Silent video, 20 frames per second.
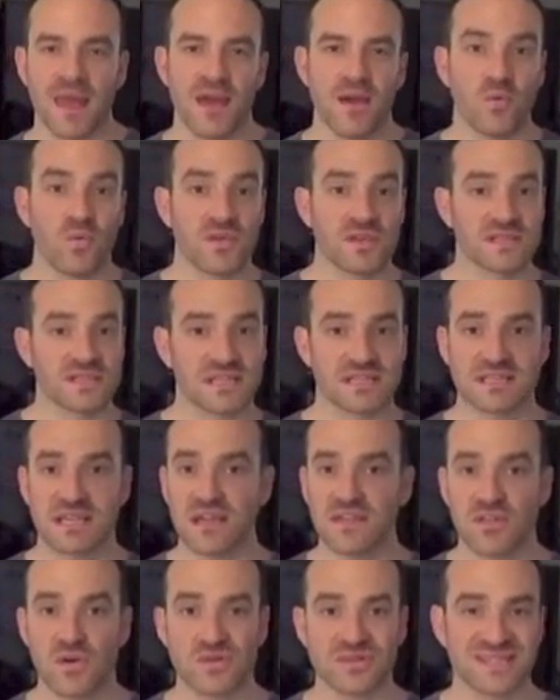With
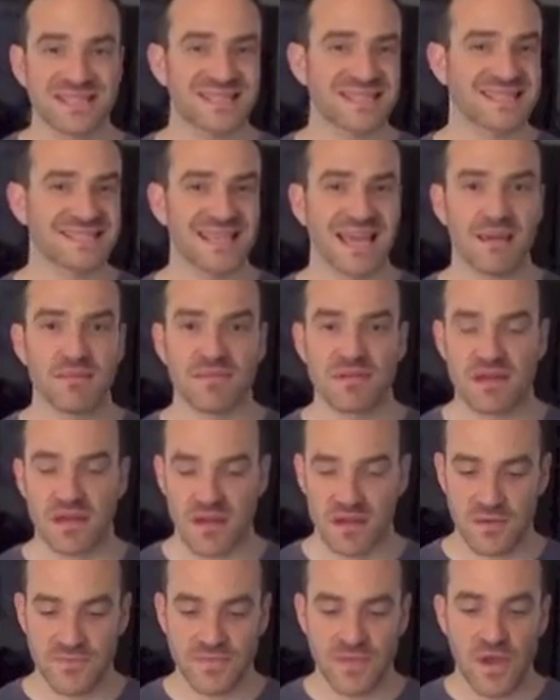16th notes, it's the same thing.
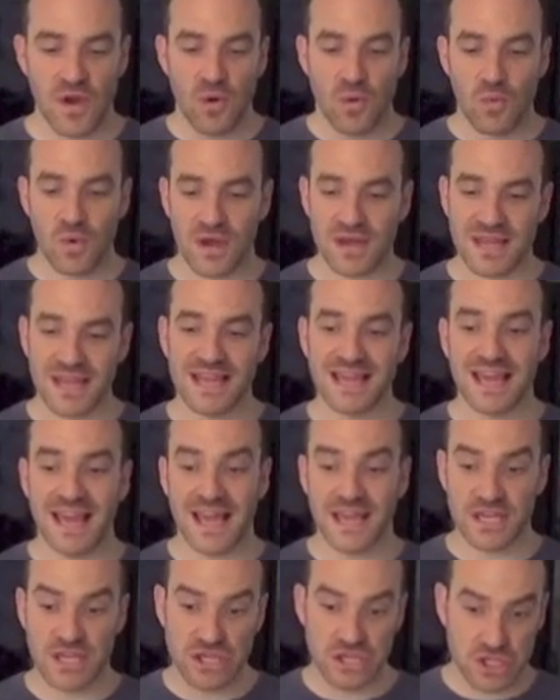1E
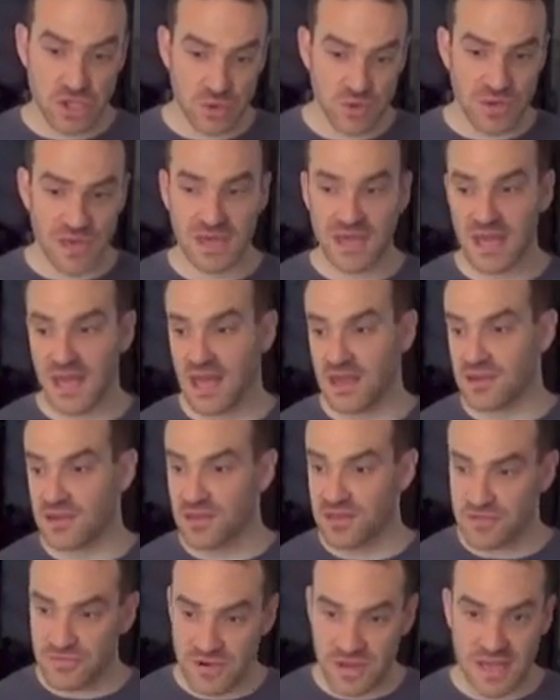and a 2E and a
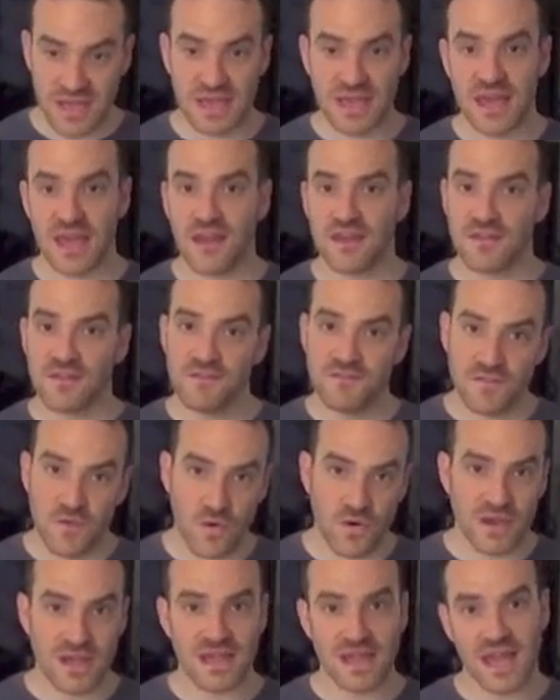3E and a
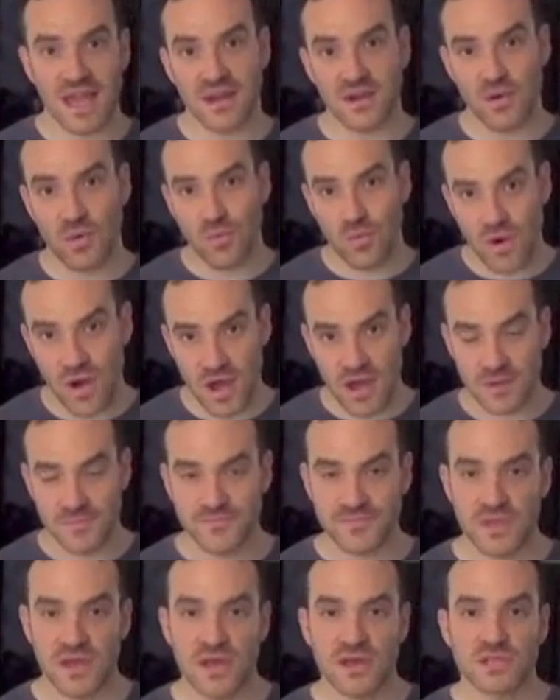4E and a 1.
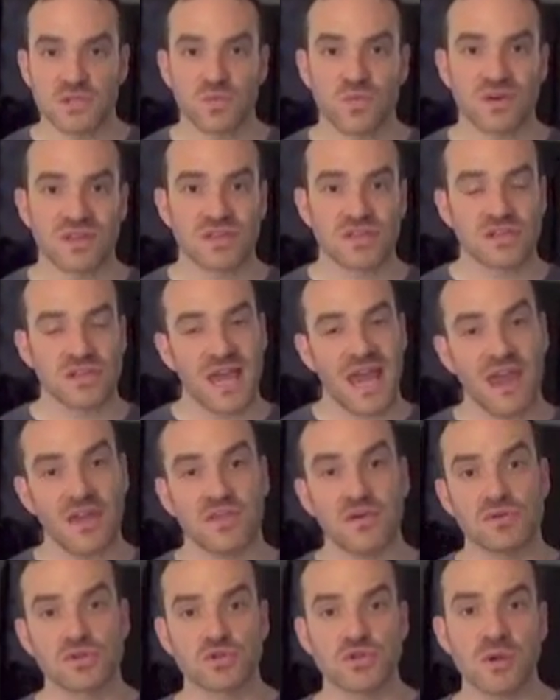So with eighth
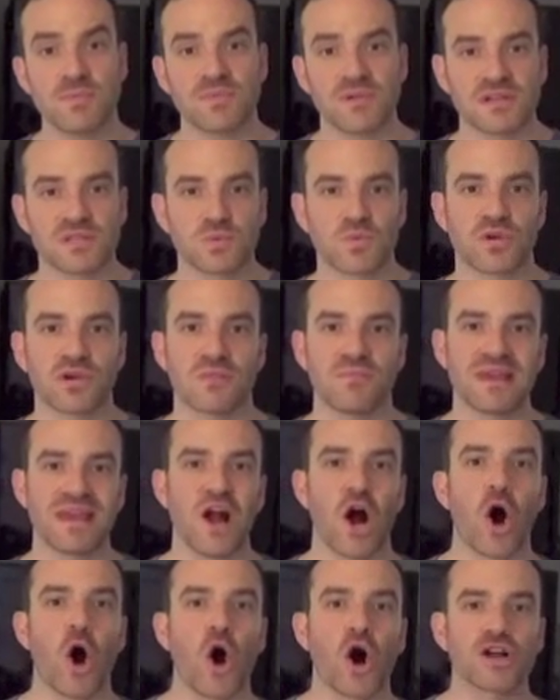note triplets, we're going to
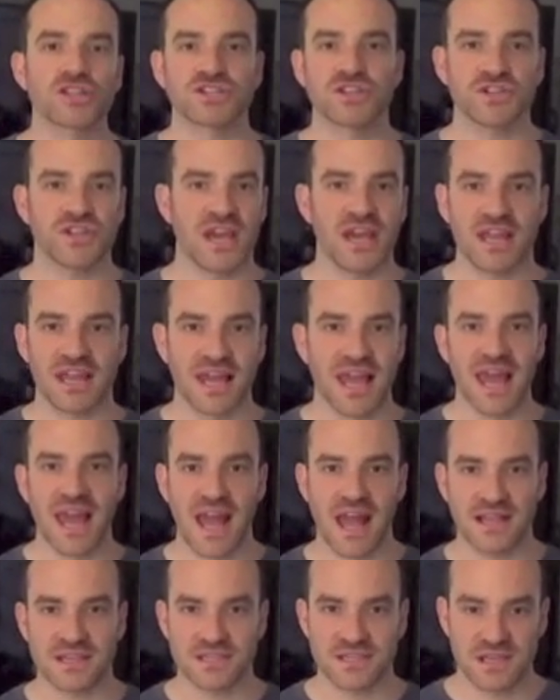be alternating
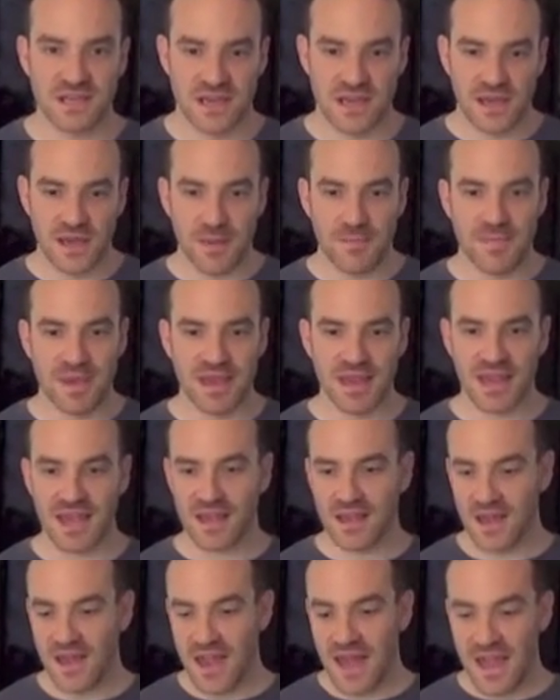hands.
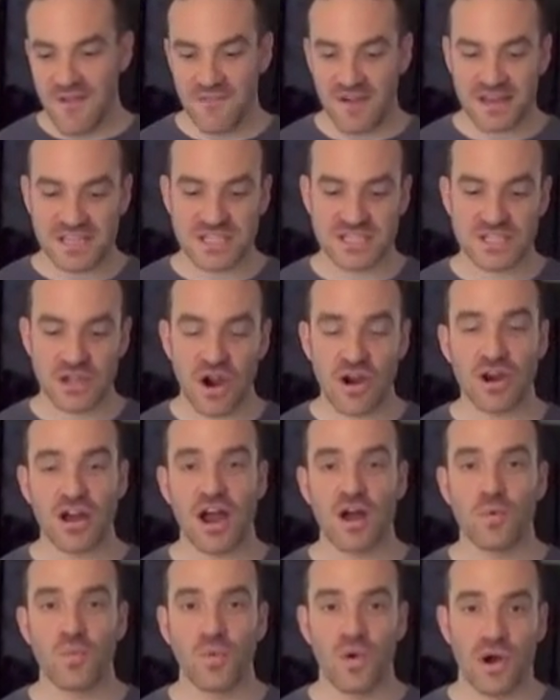Meaning, if I start
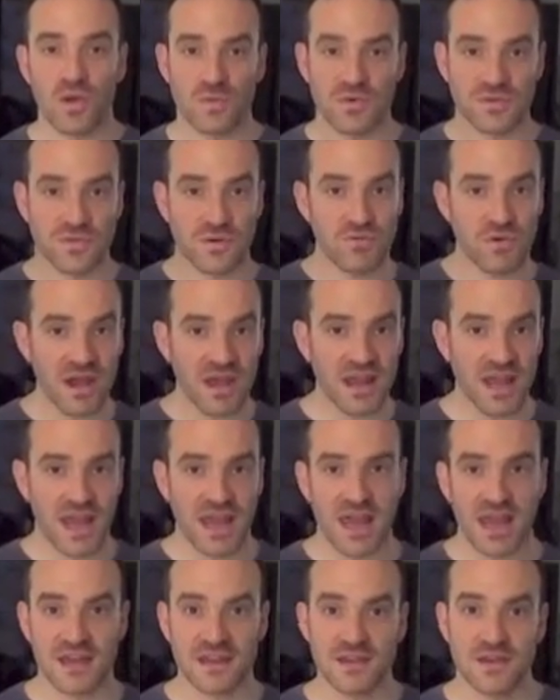on 1 with the right
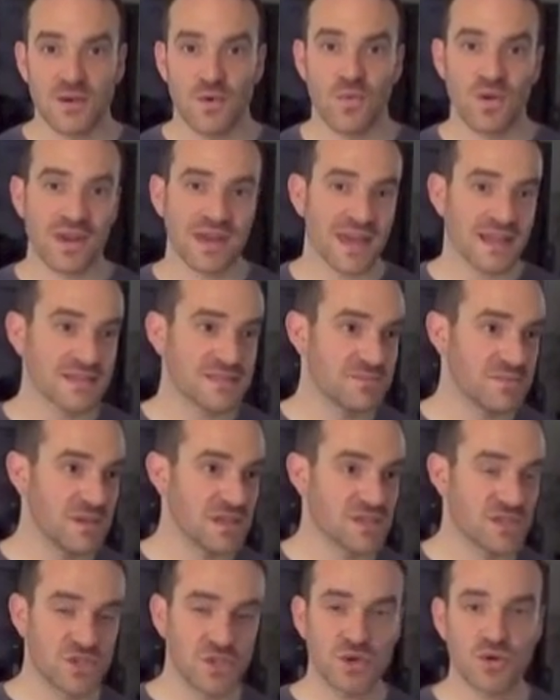hand, when I get to
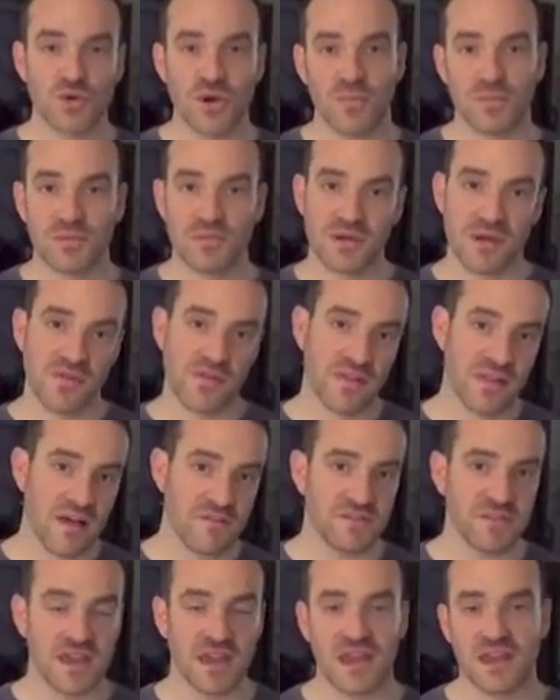beat 2, I'm going to be on the
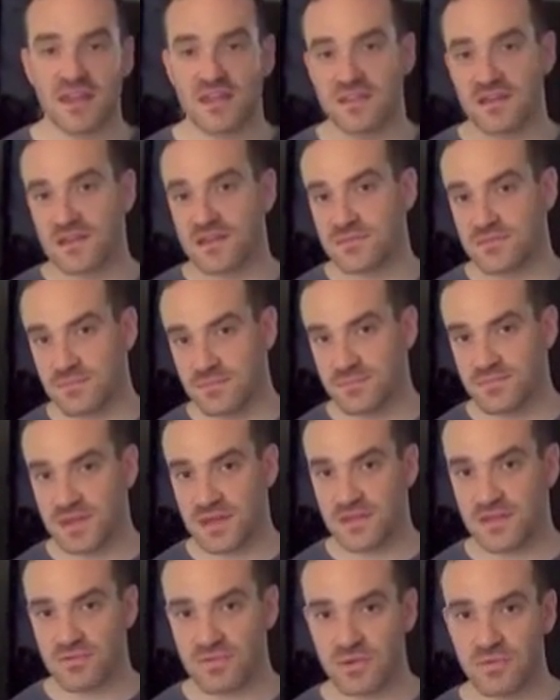left hand, and then
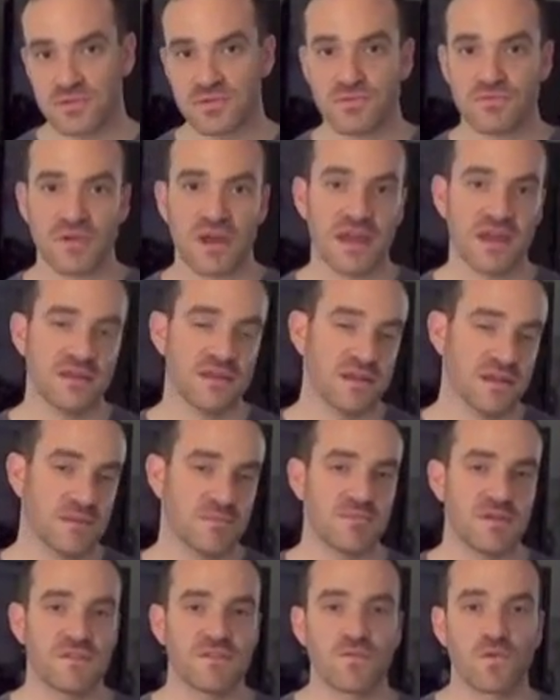beat 3 with the right,
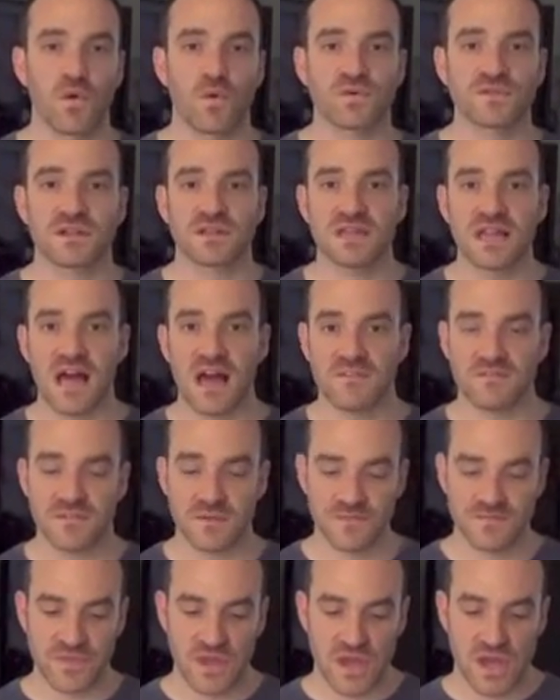beat 4 with the left.
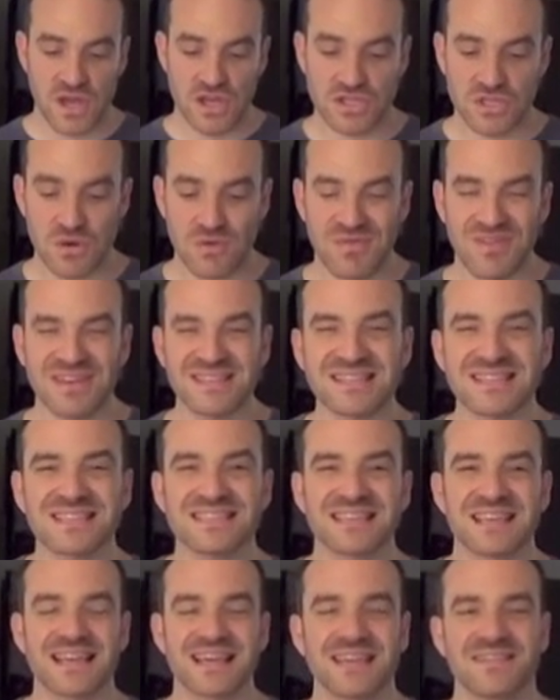So
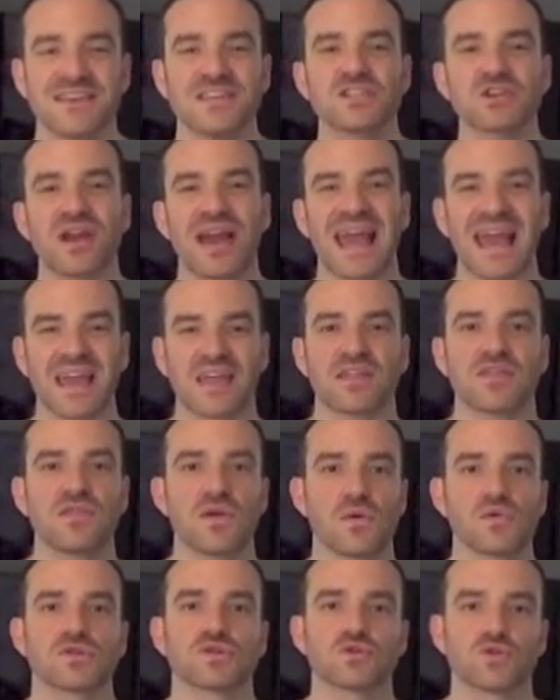these are eighth
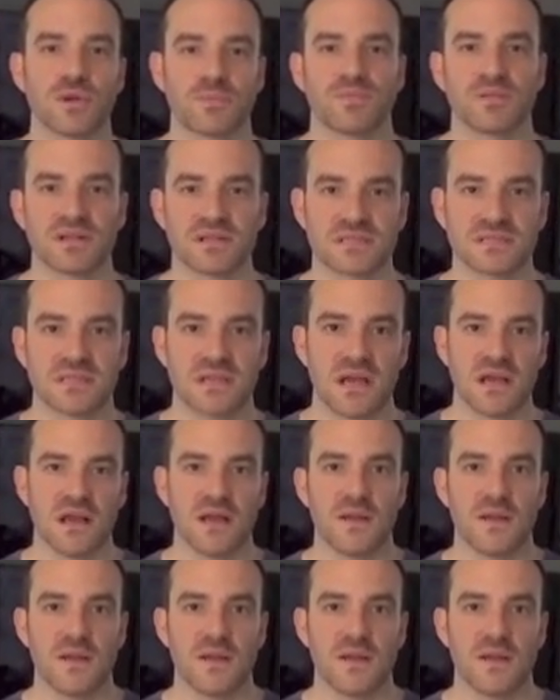note triplets.